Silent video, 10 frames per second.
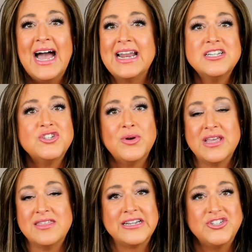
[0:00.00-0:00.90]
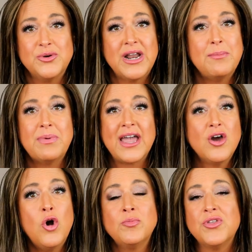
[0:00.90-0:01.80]
I didn't do anything to it. I, I
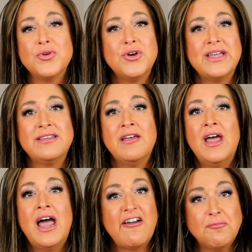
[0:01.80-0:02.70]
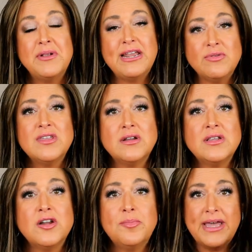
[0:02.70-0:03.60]
combed through it. I've played with it a
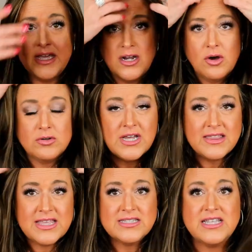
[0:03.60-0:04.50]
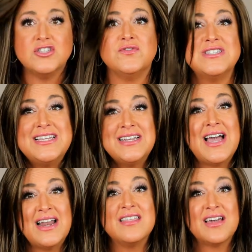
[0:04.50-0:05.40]
little bit, you know, done these things. You've
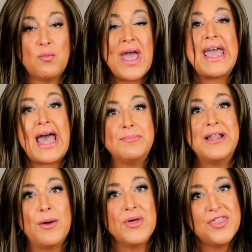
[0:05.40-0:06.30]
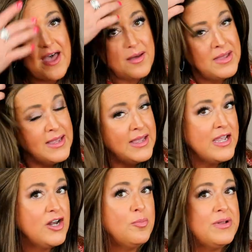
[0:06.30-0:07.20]
seen kind of the way I play with them,
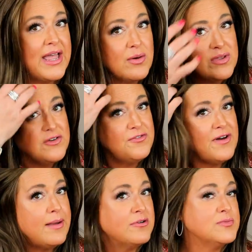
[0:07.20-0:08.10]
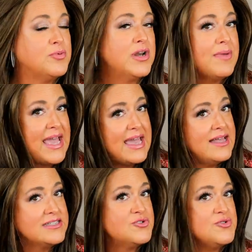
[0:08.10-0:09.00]
you know, playing with the fibers, putting my
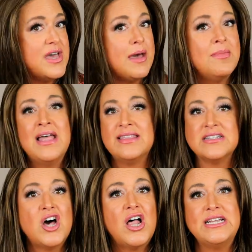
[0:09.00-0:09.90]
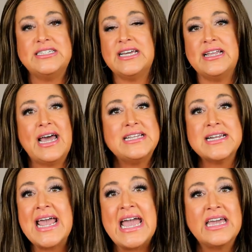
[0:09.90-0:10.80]
hands through them. That's all I did. I
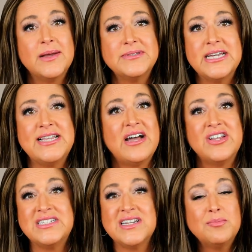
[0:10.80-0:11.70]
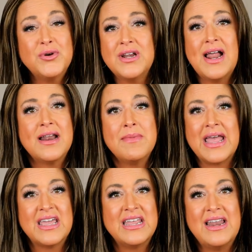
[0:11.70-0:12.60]
didn't hang it upside down. I didn't put it on a
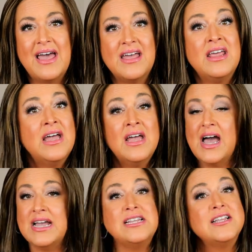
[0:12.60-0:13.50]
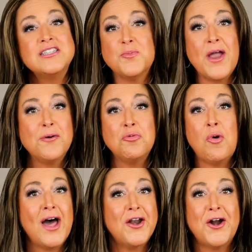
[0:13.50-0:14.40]
mannequin head. I didn't spray it with
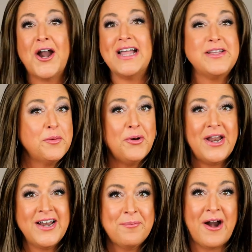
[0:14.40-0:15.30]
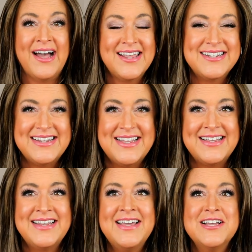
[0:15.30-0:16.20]
water. I didn't put any product in
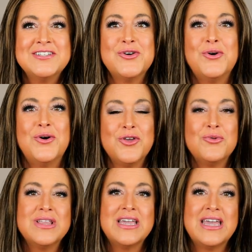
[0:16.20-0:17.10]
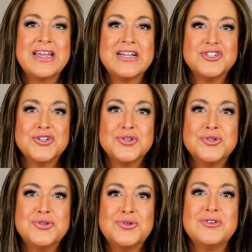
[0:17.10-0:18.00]
it. So you're really getting a
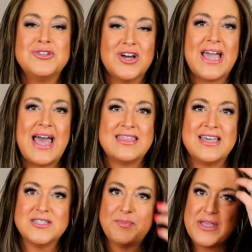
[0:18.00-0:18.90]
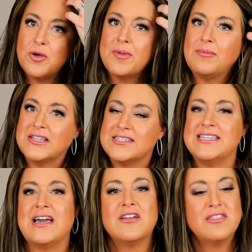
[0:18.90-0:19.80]
true look at this but you'll be able to
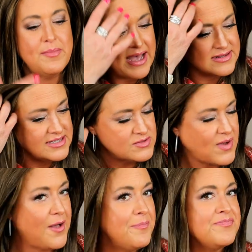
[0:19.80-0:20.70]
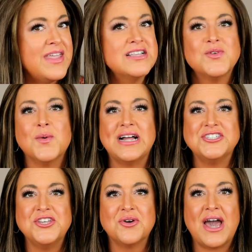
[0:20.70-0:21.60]
see out of the box as well. Thanks for
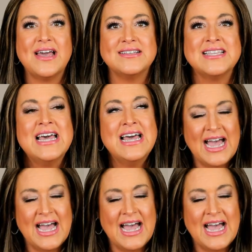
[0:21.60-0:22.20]
watching you guys.